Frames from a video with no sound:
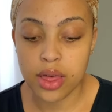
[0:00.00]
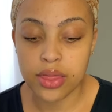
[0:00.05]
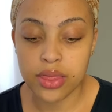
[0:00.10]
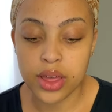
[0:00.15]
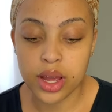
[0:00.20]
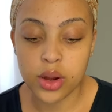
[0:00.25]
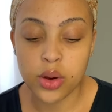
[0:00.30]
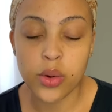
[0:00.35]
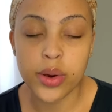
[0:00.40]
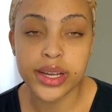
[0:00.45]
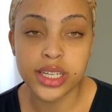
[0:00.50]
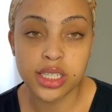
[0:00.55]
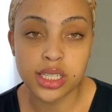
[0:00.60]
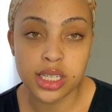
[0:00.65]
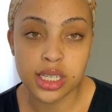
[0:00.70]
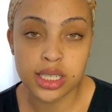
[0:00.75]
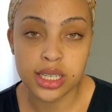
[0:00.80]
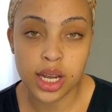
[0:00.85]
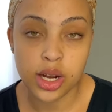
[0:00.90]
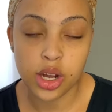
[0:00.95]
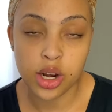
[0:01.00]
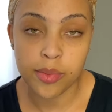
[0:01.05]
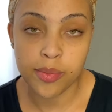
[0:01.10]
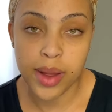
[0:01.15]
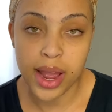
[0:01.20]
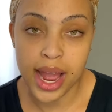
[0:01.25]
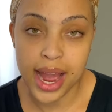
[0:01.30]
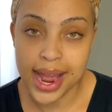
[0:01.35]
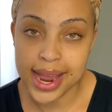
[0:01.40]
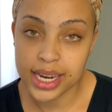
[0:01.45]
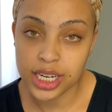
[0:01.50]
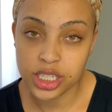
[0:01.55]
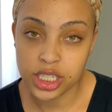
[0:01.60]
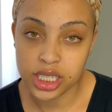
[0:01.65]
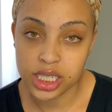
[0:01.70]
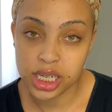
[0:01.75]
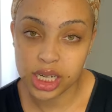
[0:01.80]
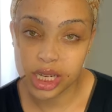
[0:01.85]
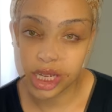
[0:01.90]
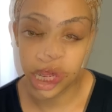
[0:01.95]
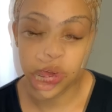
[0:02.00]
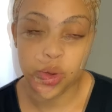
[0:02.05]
the questions I got on my IG.